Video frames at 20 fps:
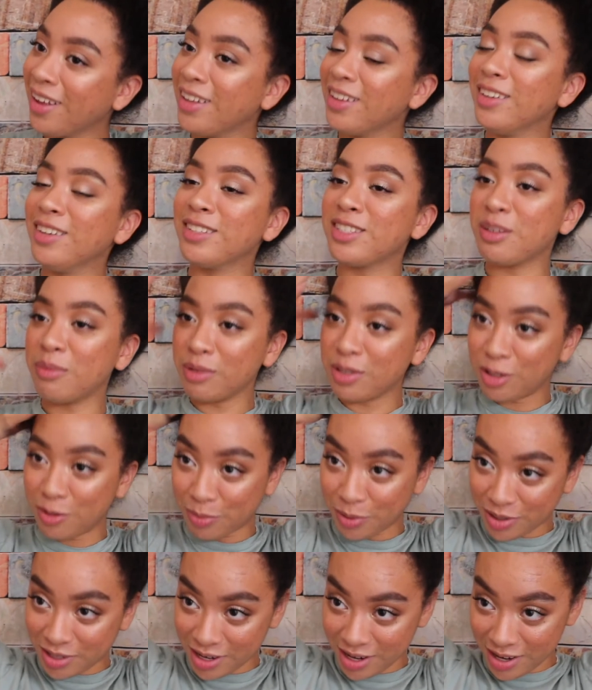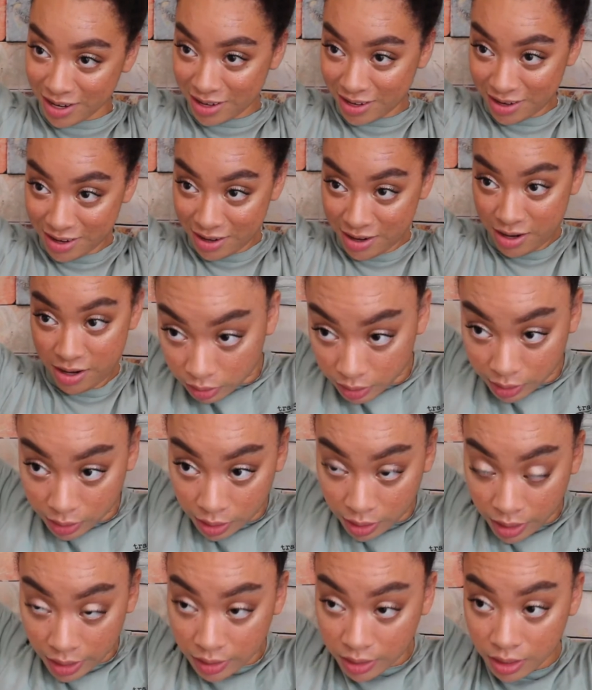needs to be super tight. So
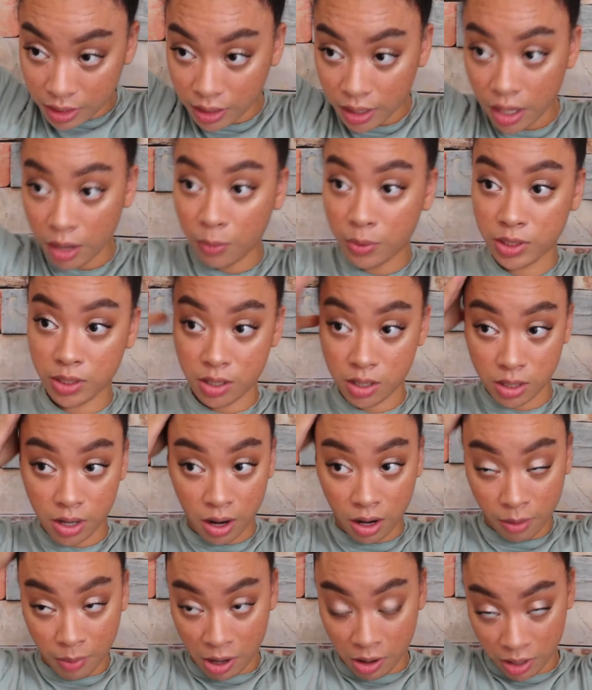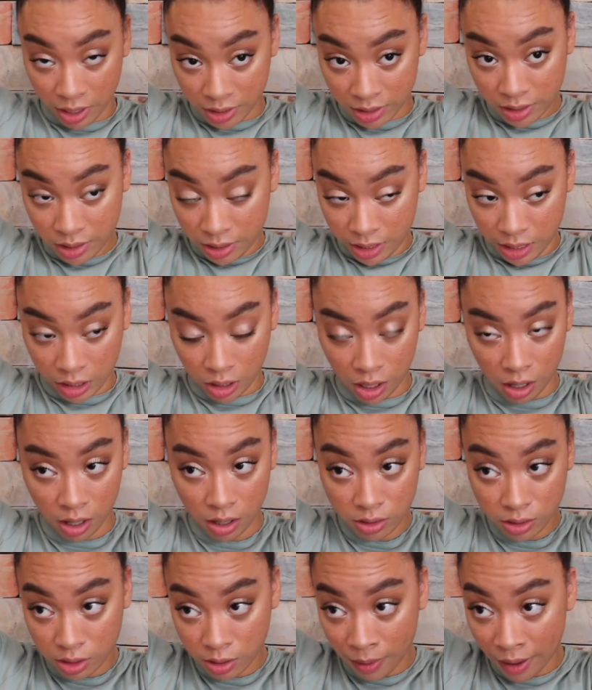the last thing that I was gonna talk about is theater.
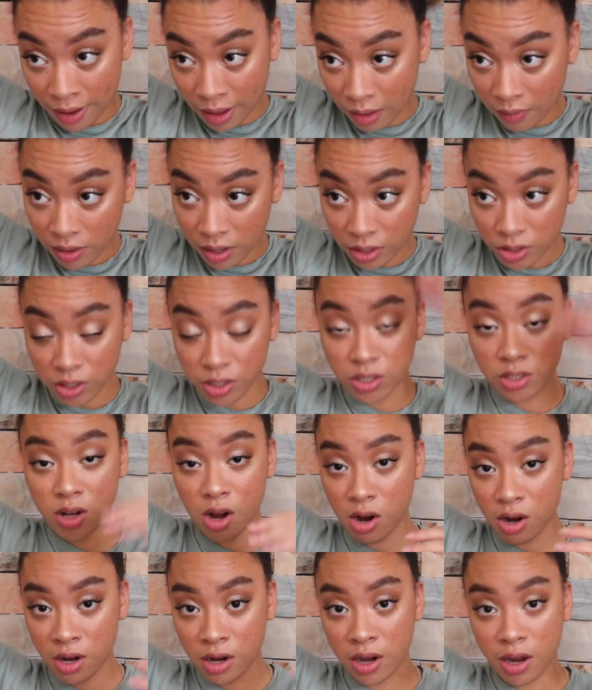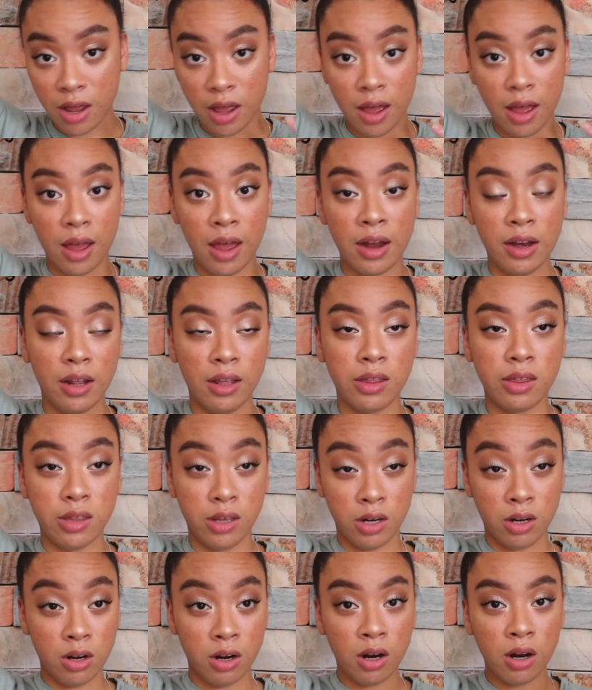So I haven't actually started any
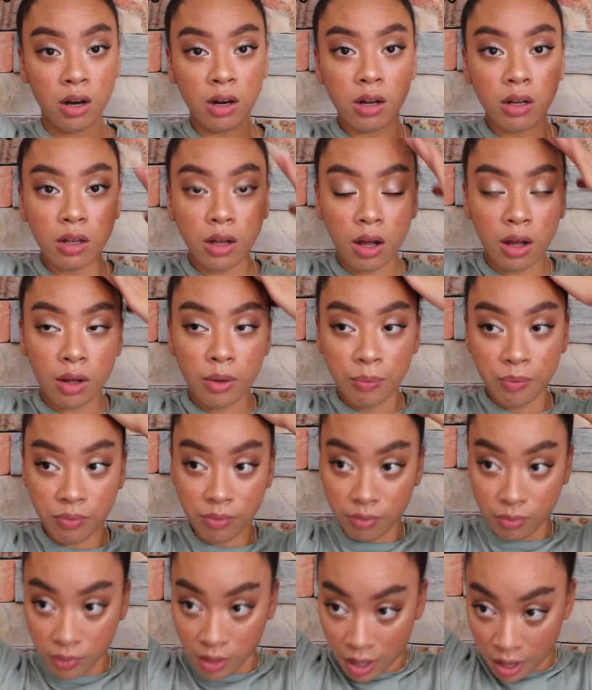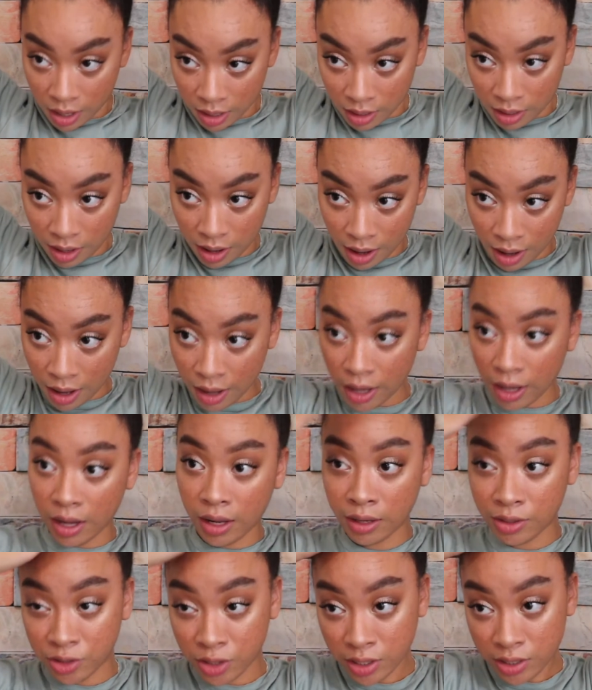theater yet.
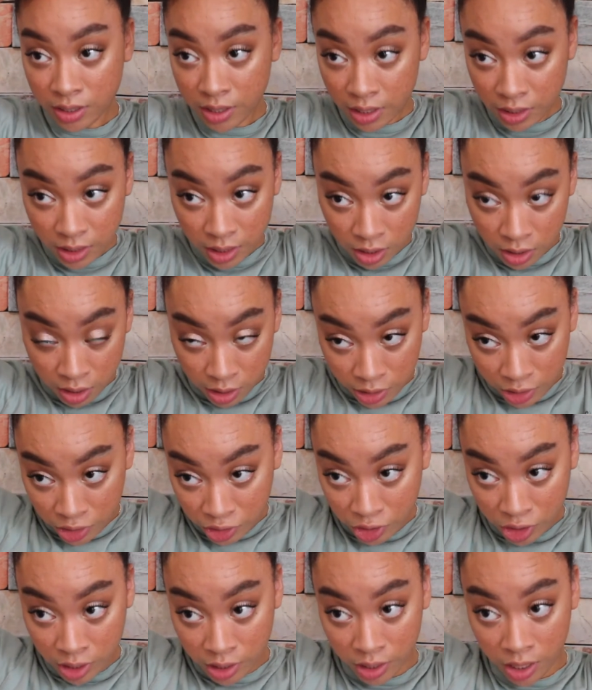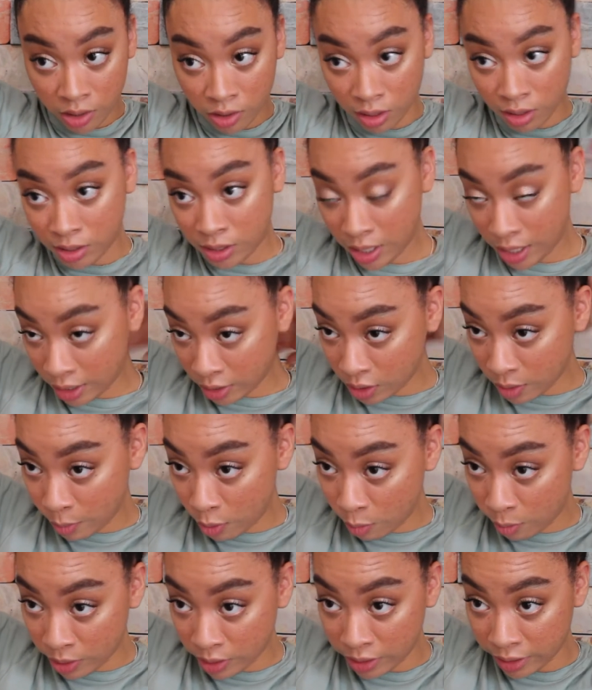I just sent in an audition the other day, so I'm
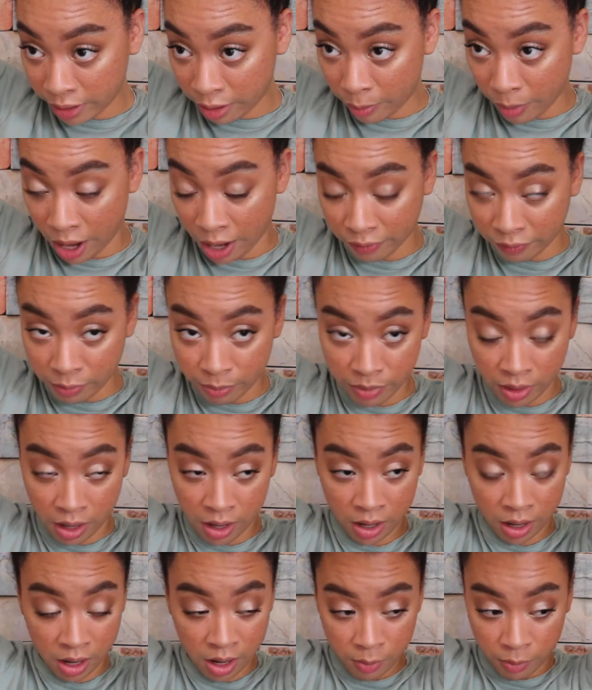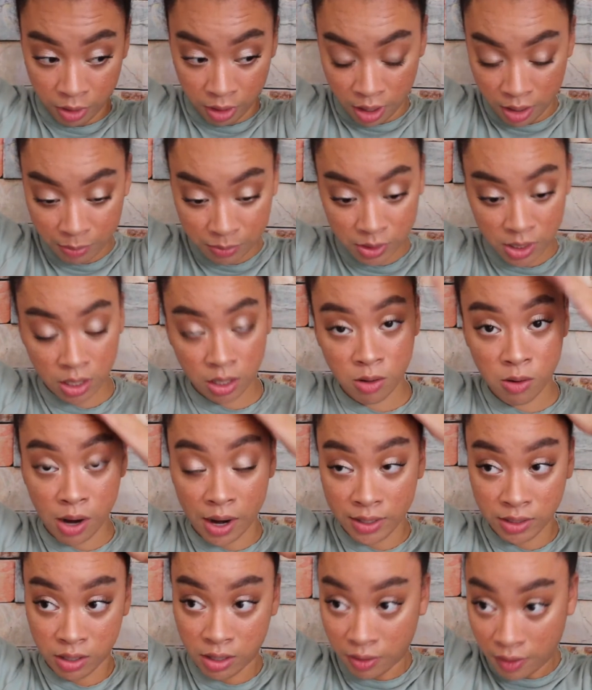hoping to hear back from that, and I will update you
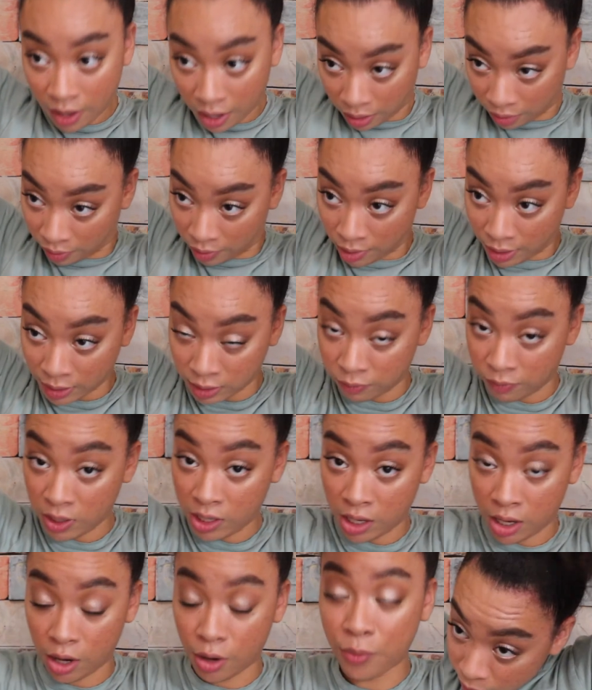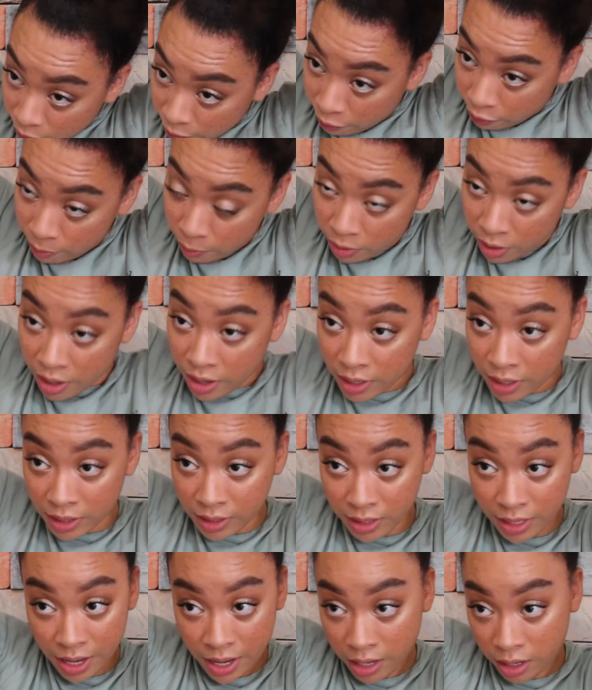guys on that in the next video. From what I
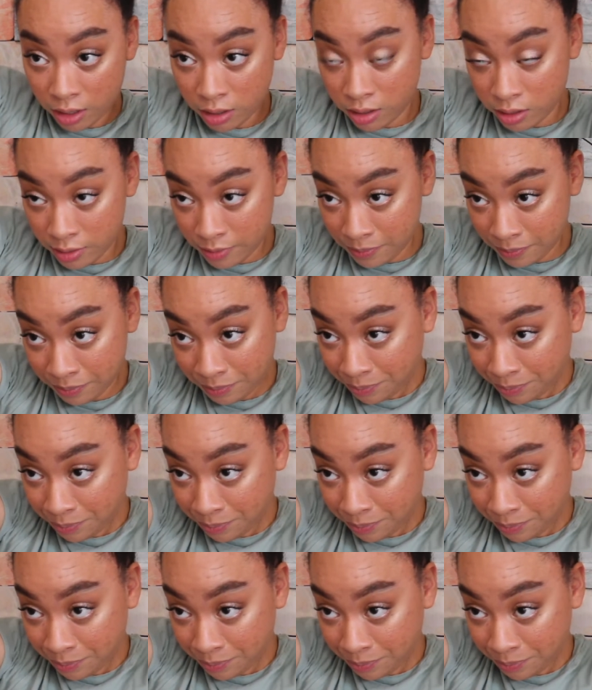can tell,